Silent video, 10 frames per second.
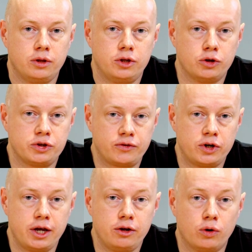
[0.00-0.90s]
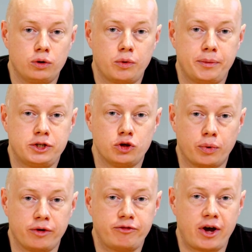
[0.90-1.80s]
The dose for an 8-year-old would be
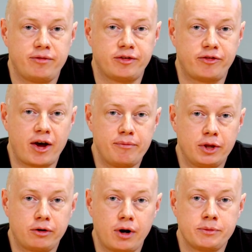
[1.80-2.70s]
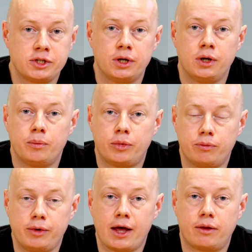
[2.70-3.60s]
2.5 to 5 milligrams, but
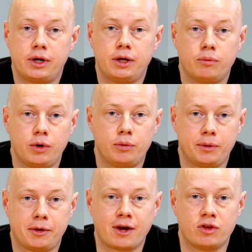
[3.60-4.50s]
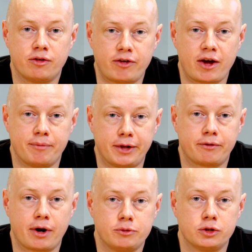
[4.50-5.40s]
in reality, we would be given the 5
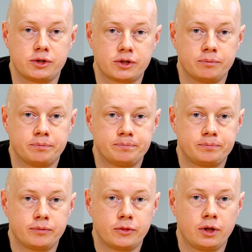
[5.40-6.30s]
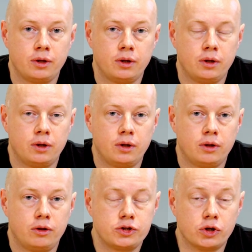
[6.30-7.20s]
milligram dose.
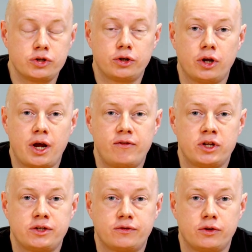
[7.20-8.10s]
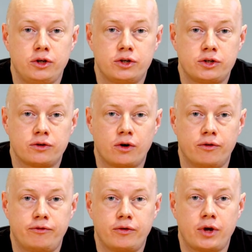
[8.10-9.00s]
There is also good evidence for the use
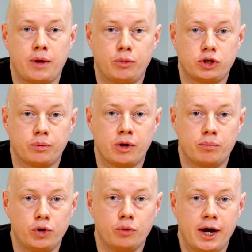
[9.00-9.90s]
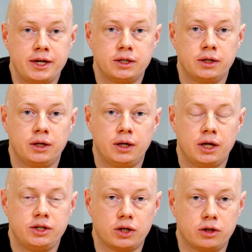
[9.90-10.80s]
of ipratropium bromide
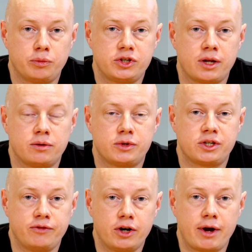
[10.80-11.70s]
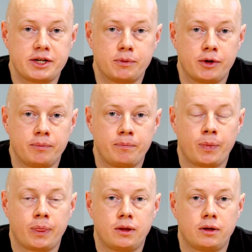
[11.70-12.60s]
in children presenting with severe asthma
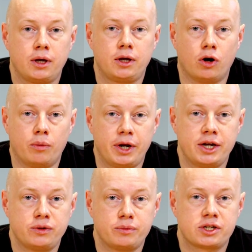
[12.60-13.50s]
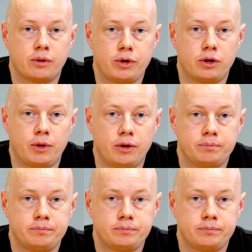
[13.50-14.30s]
in combination with salbutamol.